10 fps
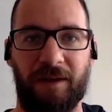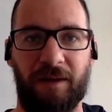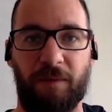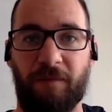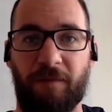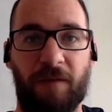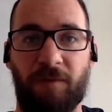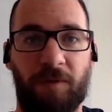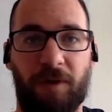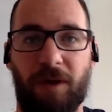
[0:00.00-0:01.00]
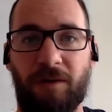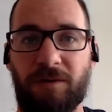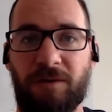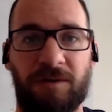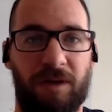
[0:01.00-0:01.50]
But for yeah. everybody
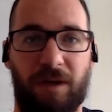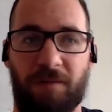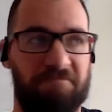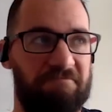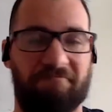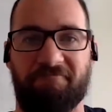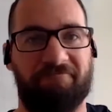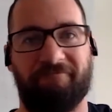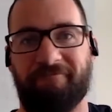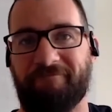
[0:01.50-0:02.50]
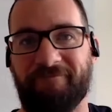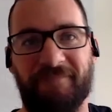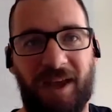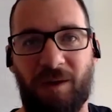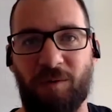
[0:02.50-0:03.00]
else,
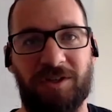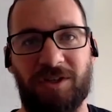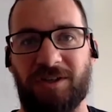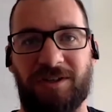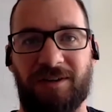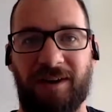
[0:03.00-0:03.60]
it was just yeah.